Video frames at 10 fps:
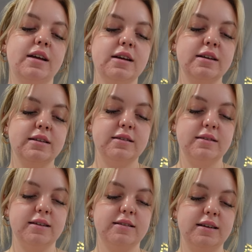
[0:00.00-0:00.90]

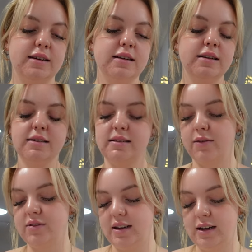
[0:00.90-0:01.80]
60,
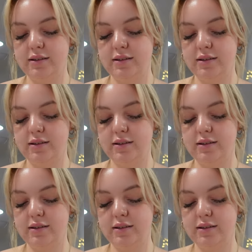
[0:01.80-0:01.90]
70.